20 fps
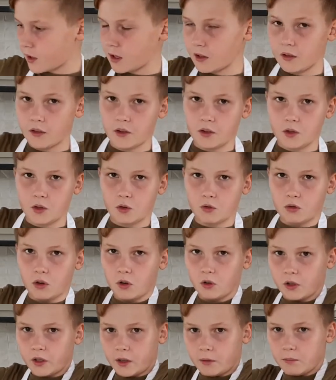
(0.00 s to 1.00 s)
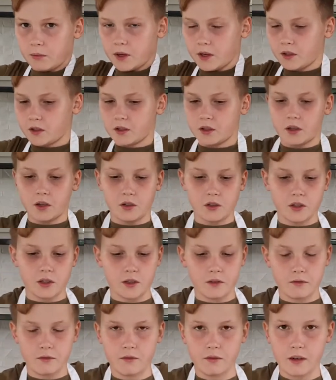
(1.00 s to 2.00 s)
and that your rolling pin is
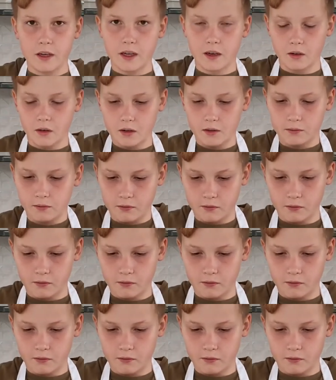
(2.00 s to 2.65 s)
coated in flour.